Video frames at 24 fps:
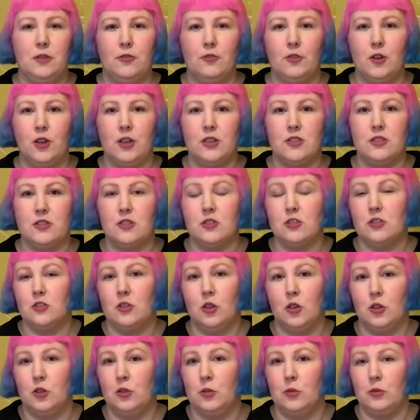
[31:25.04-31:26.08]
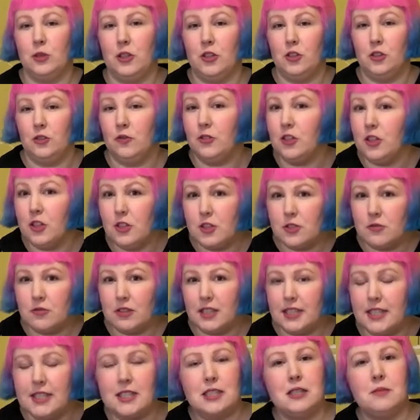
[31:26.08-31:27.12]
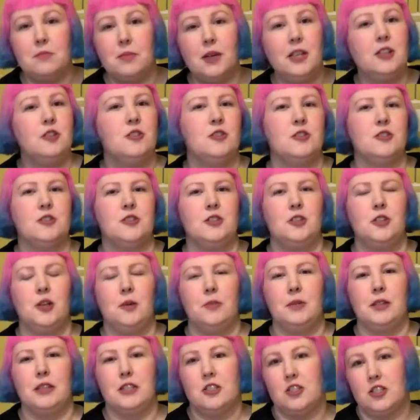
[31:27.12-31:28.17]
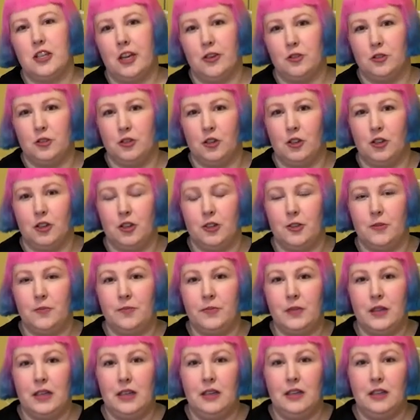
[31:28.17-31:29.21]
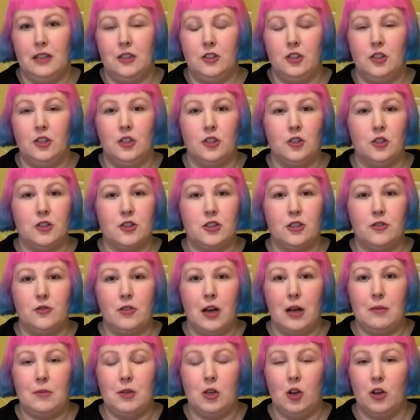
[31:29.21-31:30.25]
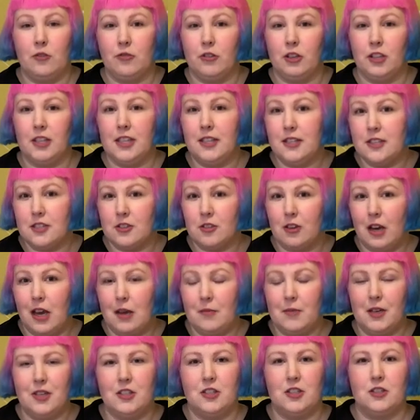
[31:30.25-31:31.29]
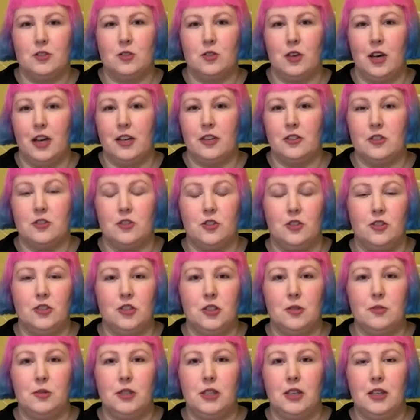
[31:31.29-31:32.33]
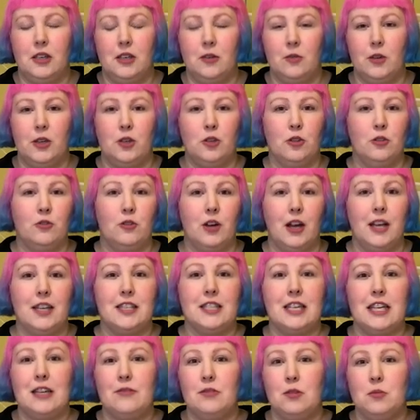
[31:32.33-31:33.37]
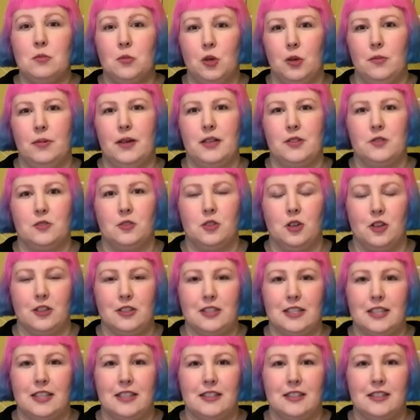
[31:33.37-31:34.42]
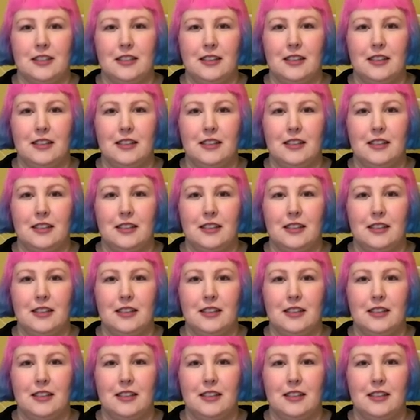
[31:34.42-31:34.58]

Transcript: first to know when a new video is released, but you're also helping this channel grow. You can also find me over on Instagram at jigsaw_gb, where you'll find even more puzzle content.